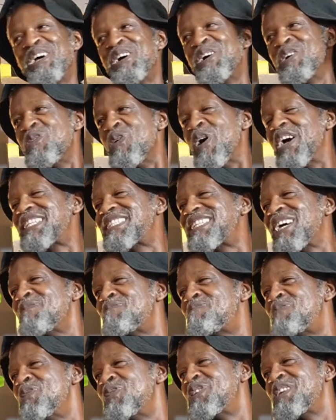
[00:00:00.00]
what a
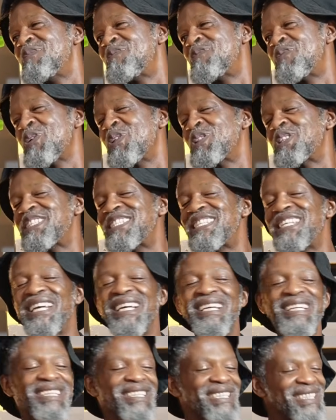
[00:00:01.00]
beautiful
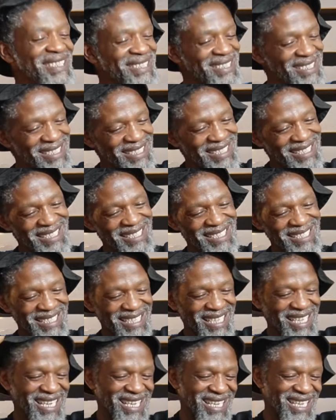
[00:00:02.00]
thing
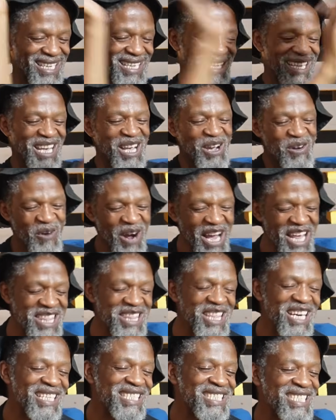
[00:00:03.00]
when
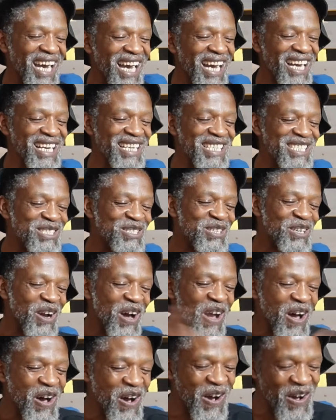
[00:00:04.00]
the tongue is
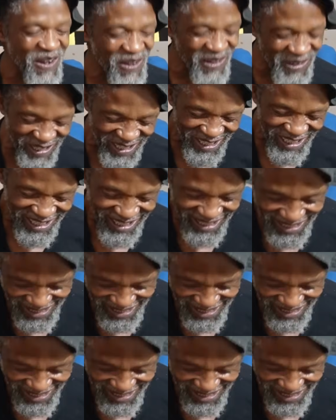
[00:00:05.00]
strong